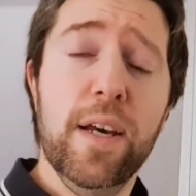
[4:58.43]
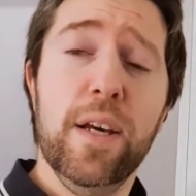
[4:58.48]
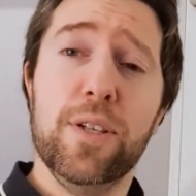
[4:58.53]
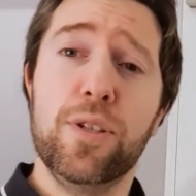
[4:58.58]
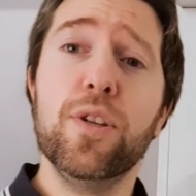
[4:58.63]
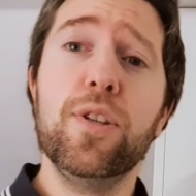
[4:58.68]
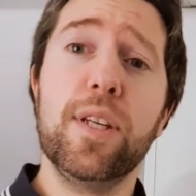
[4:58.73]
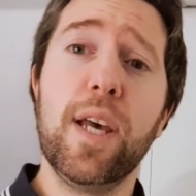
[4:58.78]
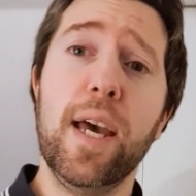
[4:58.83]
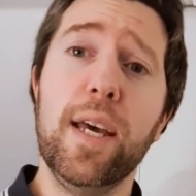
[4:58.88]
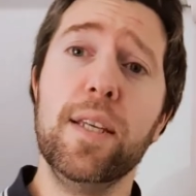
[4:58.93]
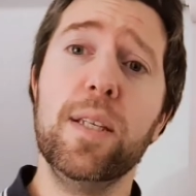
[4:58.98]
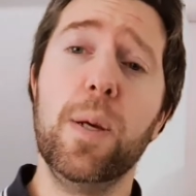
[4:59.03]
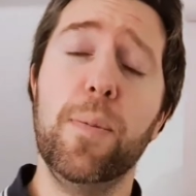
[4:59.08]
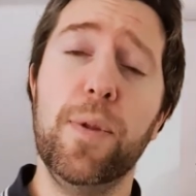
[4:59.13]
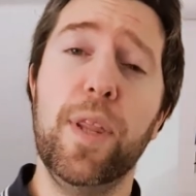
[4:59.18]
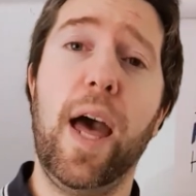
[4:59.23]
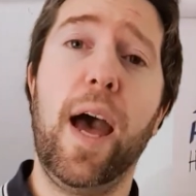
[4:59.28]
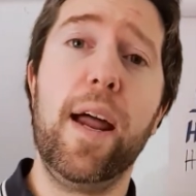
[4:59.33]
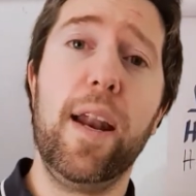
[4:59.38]
So take
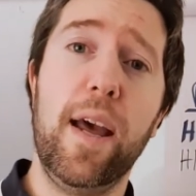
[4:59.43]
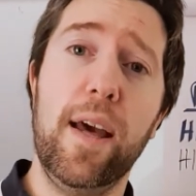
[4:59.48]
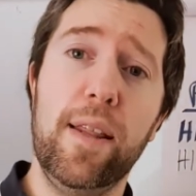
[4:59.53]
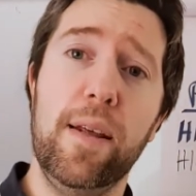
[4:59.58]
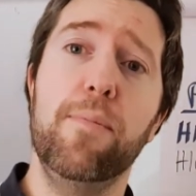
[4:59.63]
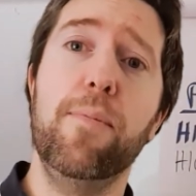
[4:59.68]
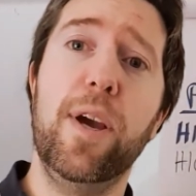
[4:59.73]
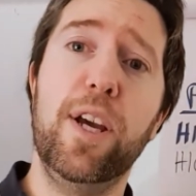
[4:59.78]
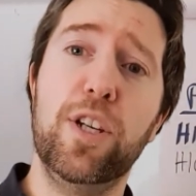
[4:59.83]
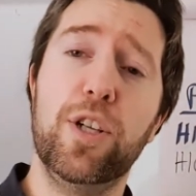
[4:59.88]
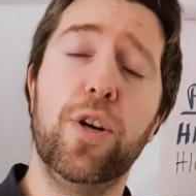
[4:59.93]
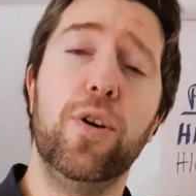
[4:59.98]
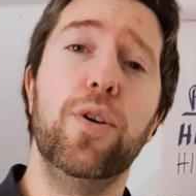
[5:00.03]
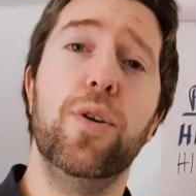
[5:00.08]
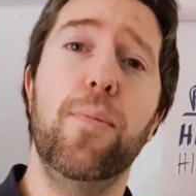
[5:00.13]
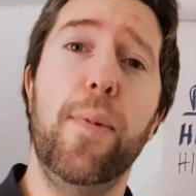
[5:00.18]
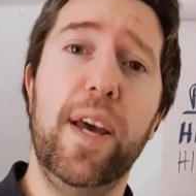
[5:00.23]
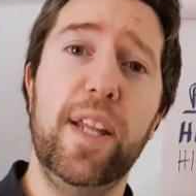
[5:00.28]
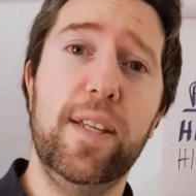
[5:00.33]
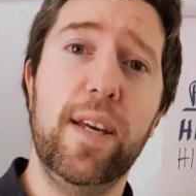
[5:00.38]
some of that and then make sure
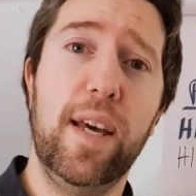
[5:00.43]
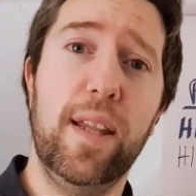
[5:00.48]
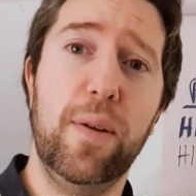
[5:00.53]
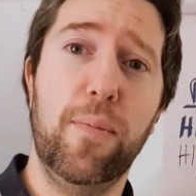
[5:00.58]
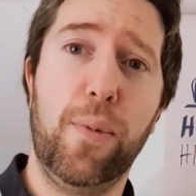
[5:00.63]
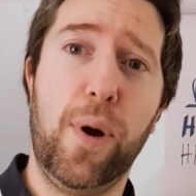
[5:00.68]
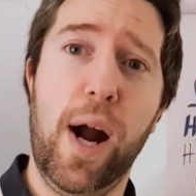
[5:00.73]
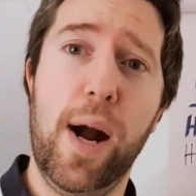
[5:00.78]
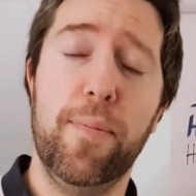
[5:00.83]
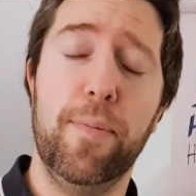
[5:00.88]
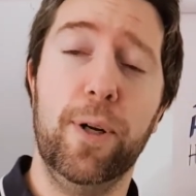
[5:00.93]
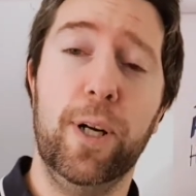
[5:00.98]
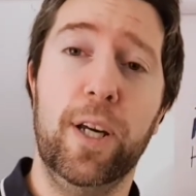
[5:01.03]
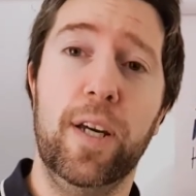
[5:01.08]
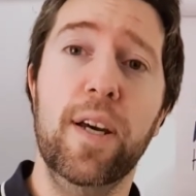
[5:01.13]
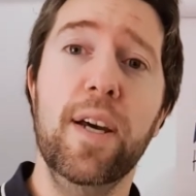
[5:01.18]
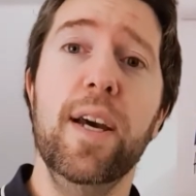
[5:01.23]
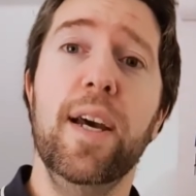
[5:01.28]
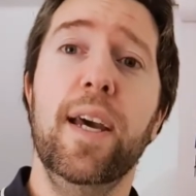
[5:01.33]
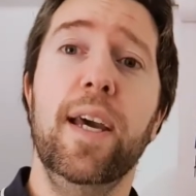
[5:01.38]
you maintain the property.